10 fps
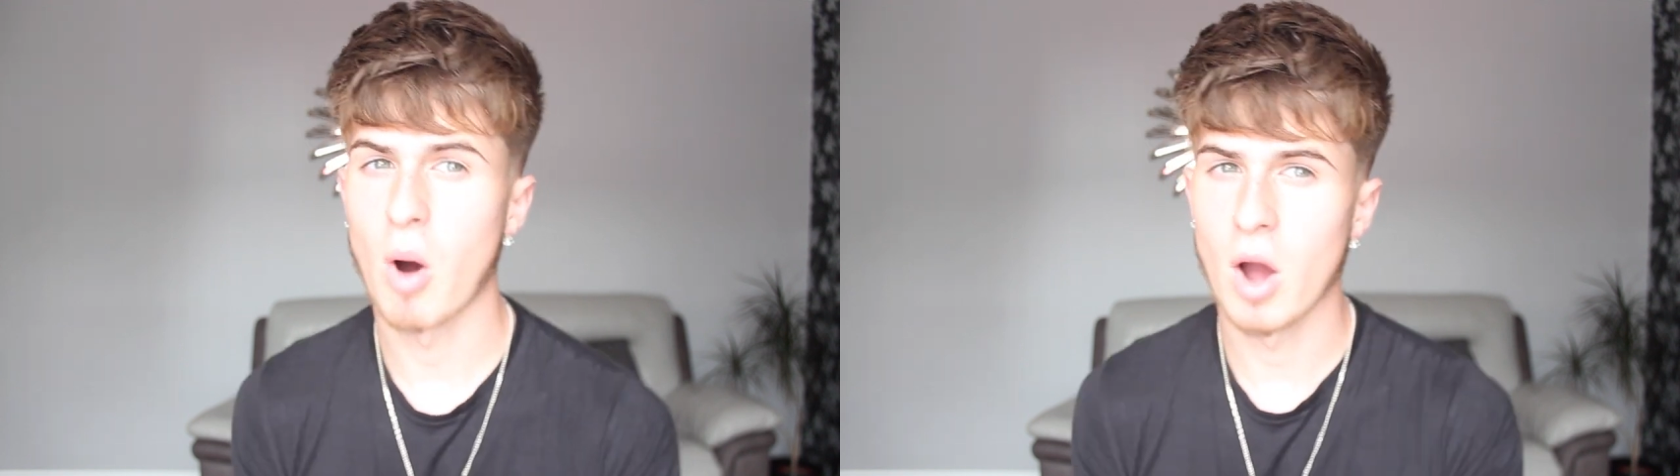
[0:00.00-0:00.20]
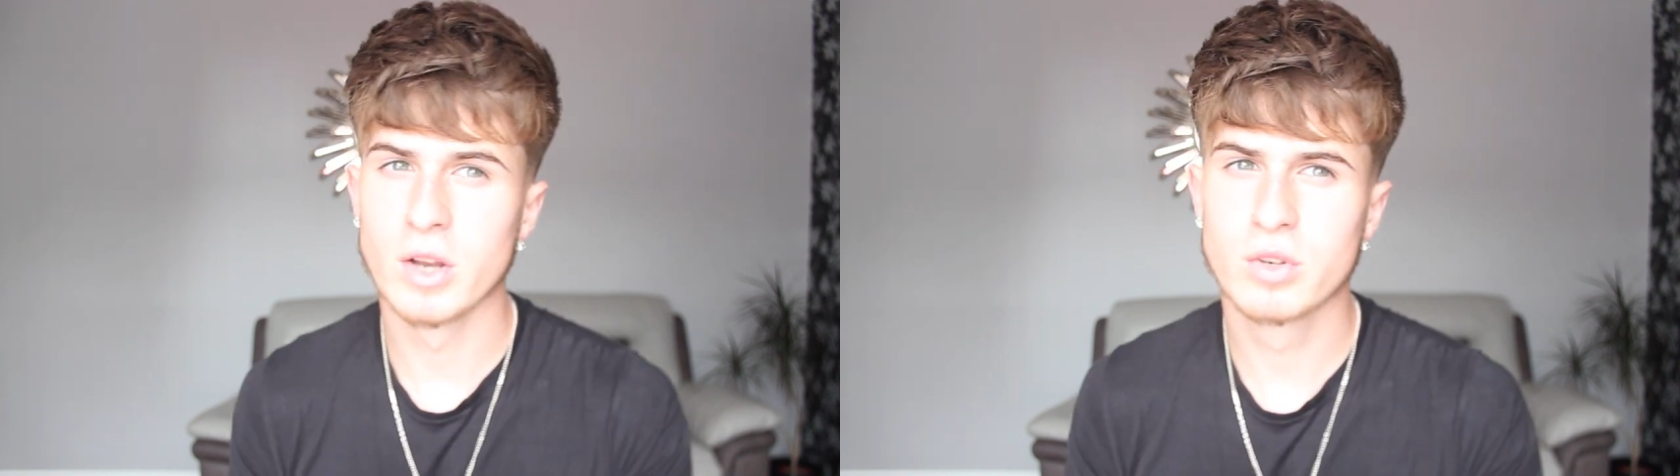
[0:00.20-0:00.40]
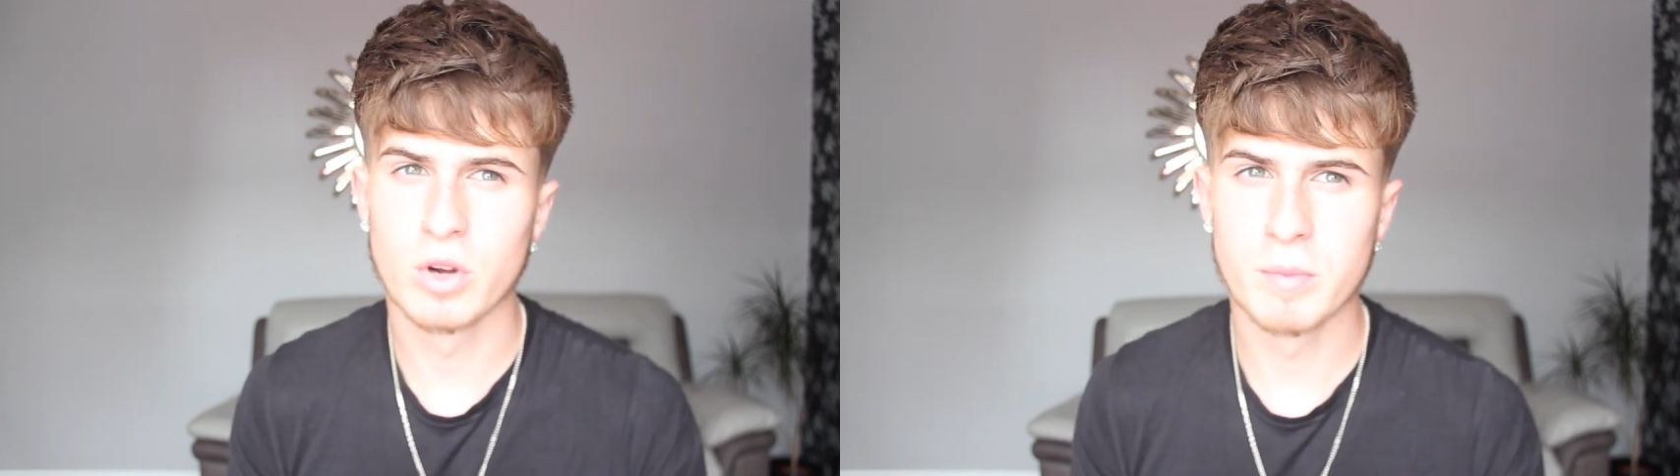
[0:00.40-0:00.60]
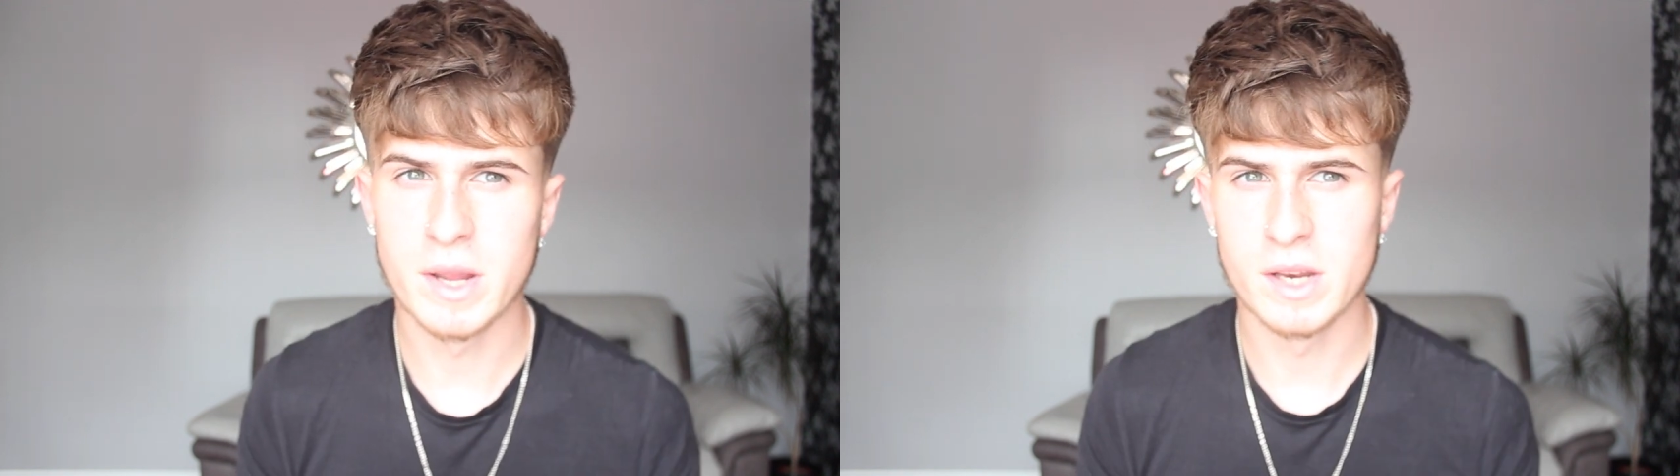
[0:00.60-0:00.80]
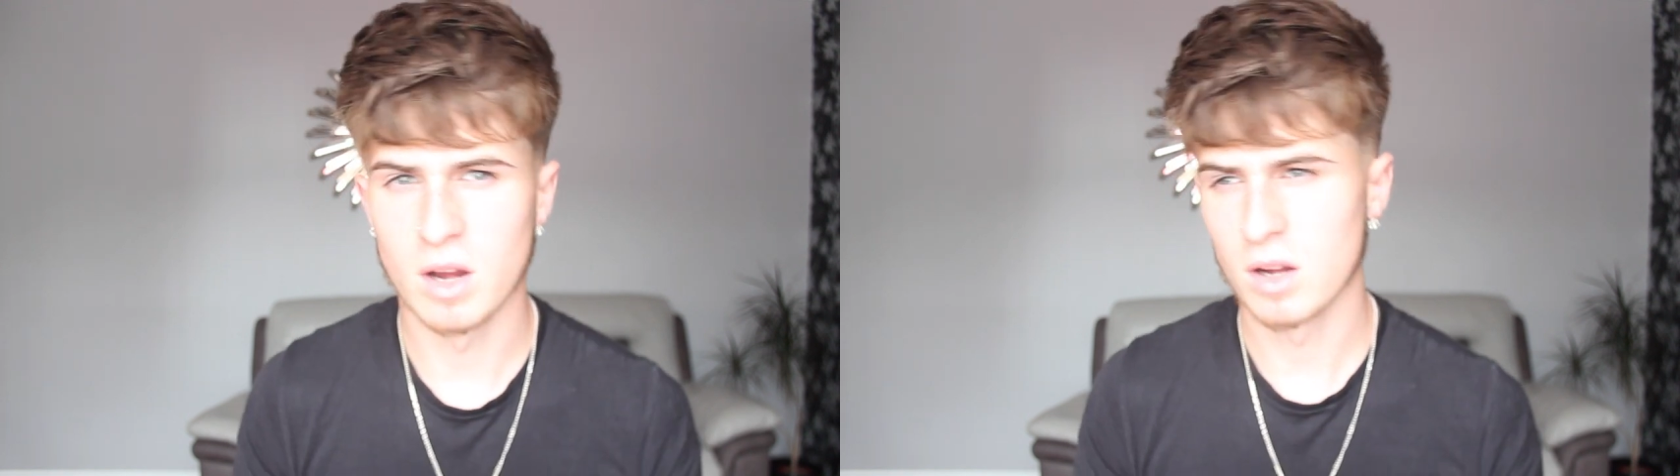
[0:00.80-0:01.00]
But I enjoy
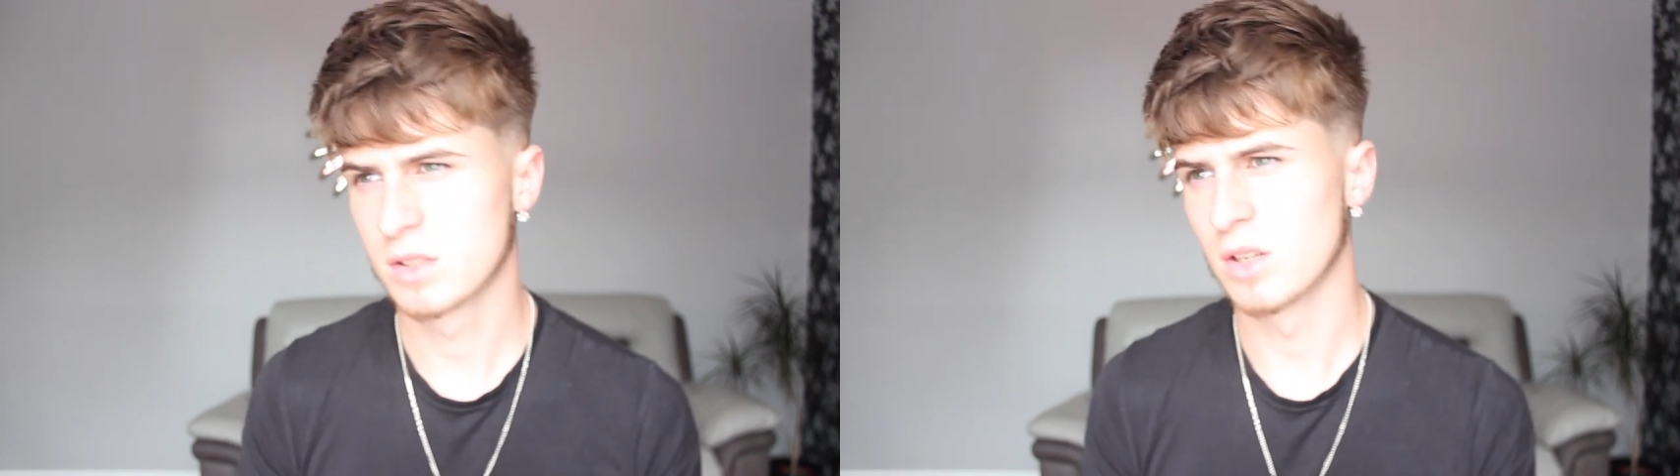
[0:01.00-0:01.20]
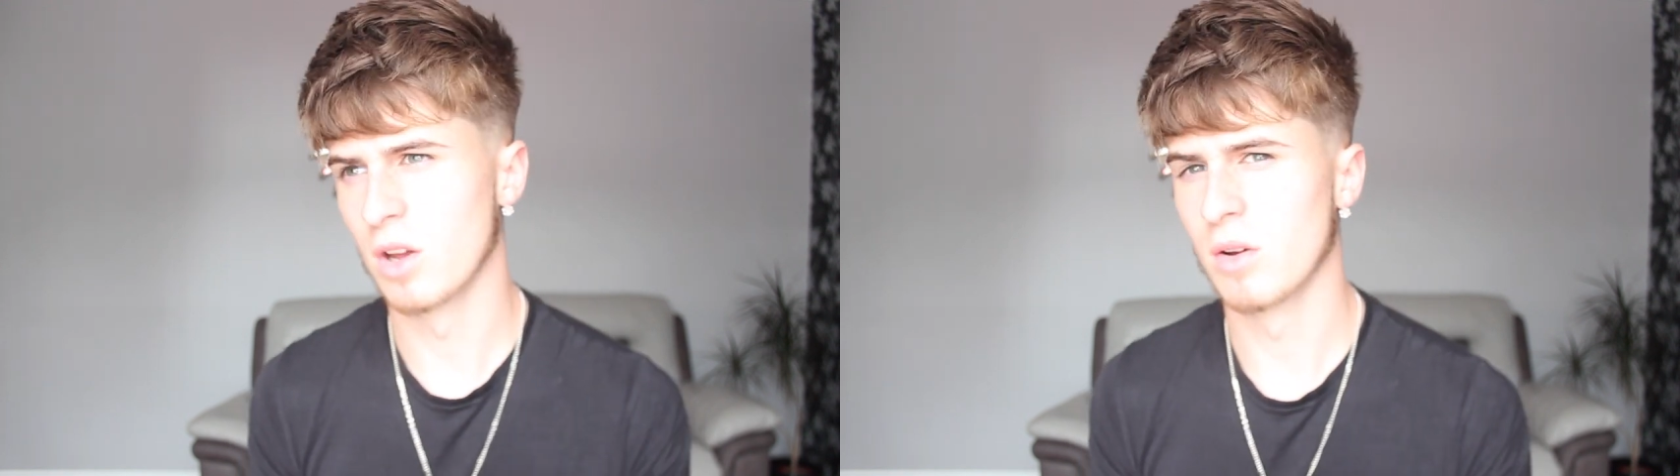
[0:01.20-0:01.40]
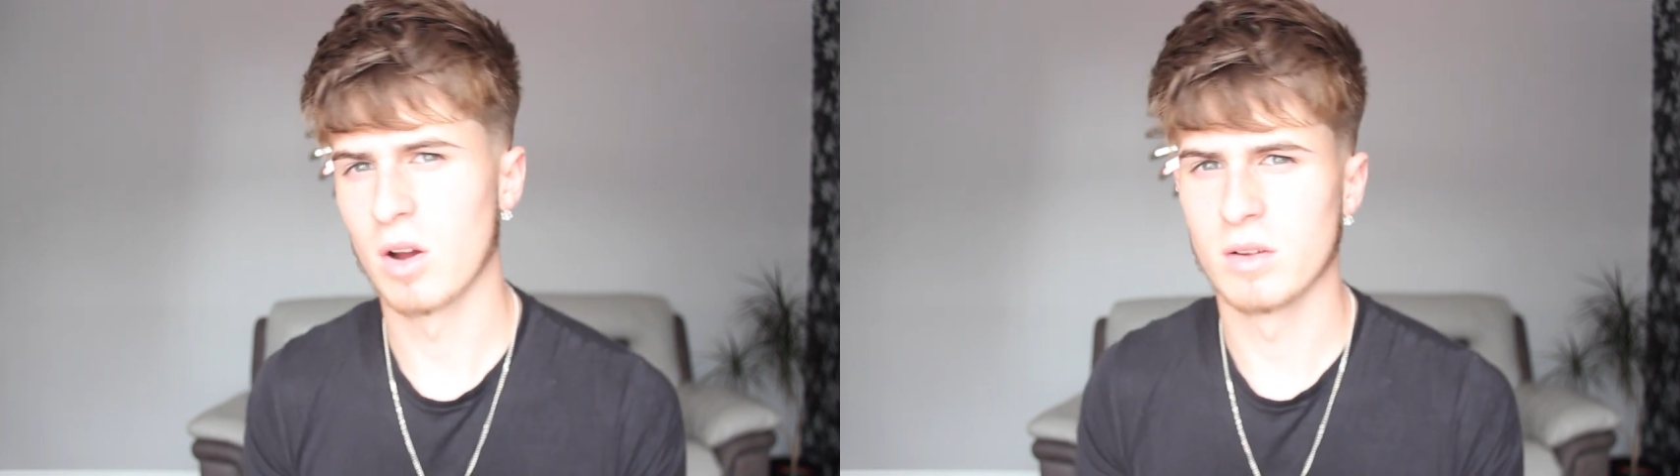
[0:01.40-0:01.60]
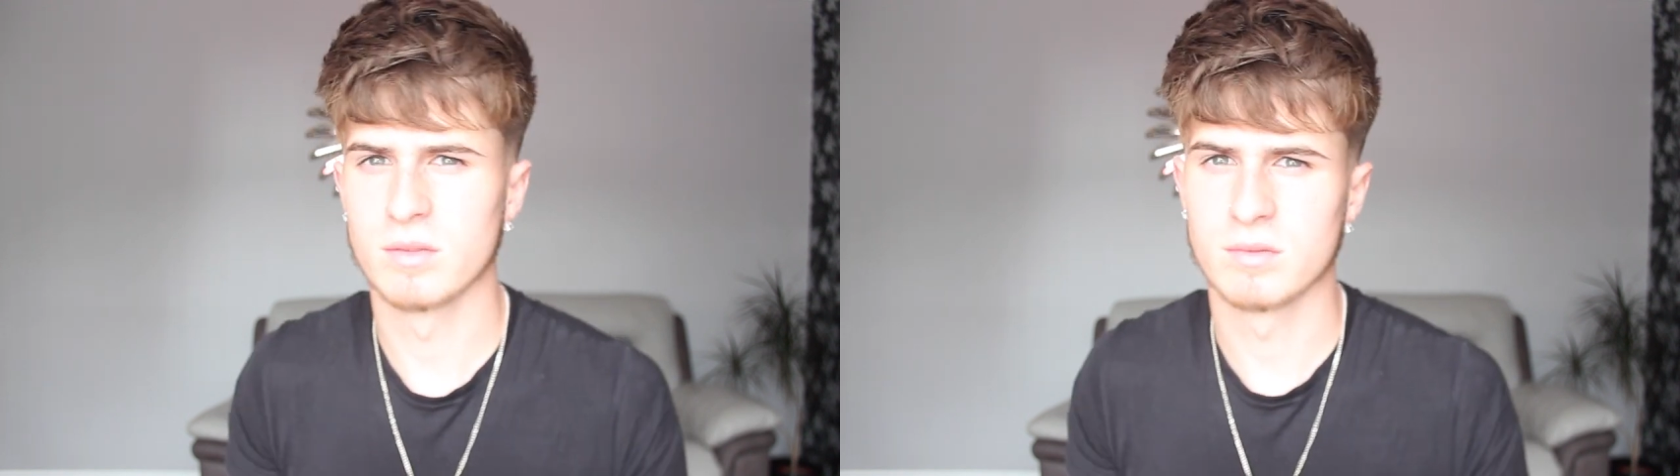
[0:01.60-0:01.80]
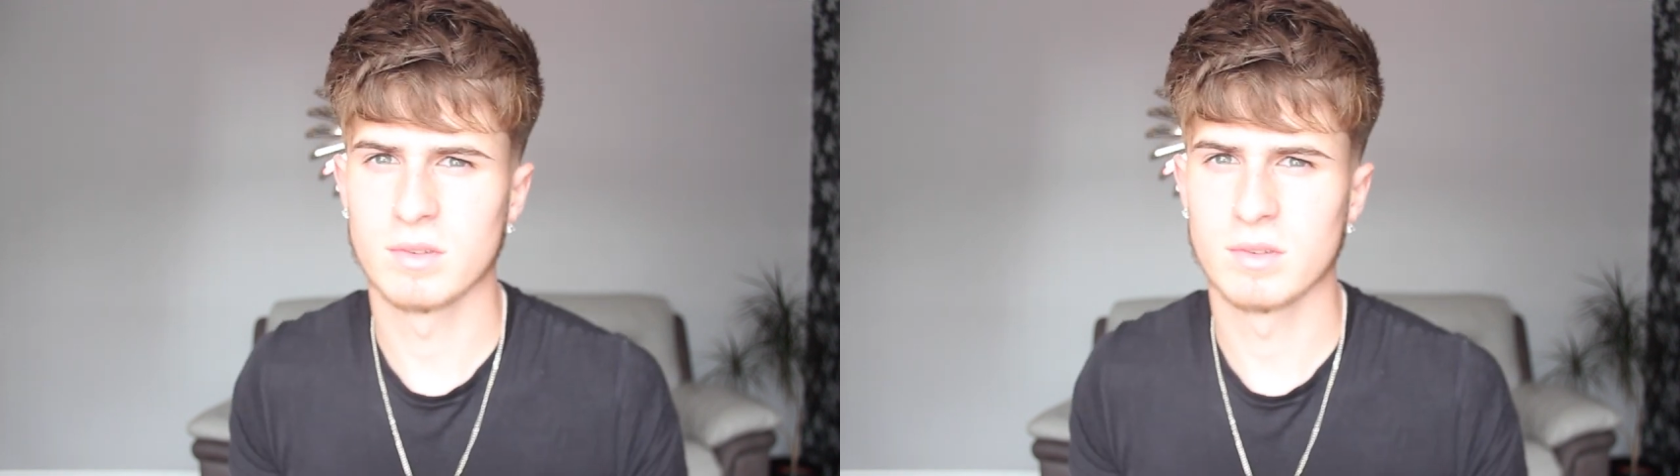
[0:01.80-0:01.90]
media, so I